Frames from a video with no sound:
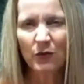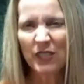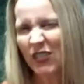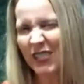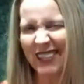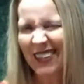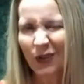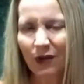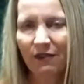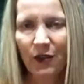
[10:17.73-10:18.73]
which is a
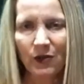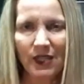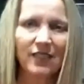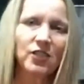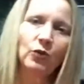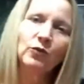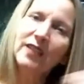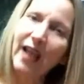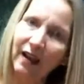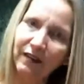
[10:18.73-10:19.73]
little confusing. So
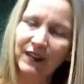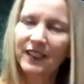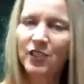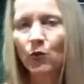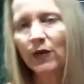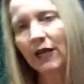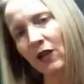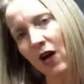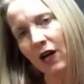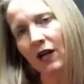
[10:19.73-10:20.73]
left is 3
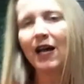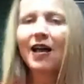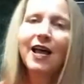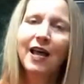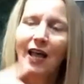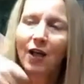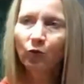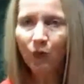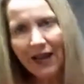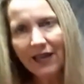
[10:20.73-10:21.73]
o'clock,
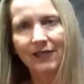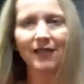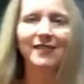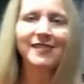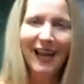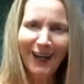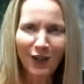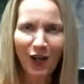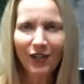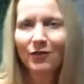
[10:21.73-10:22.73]
right is 9
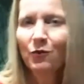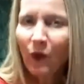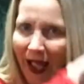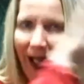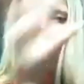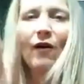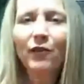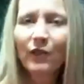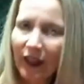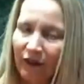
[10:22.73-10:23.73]
o'clock.
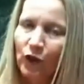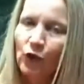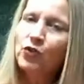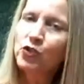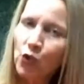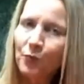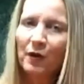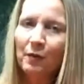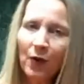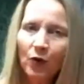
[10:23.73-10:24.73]
However, if you
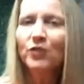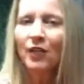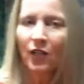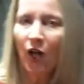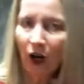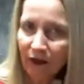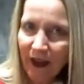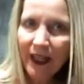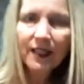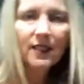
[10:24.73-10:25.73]
superimposed a clock
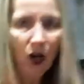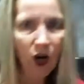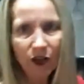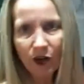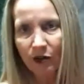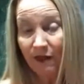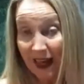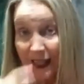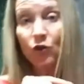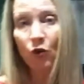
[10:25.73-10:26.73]
face on your
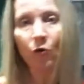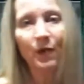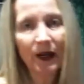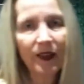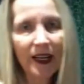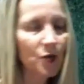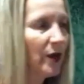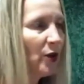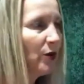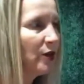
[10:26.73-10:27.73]
vaginal opening, that's
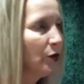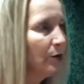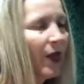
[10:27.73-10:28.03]
what you would do.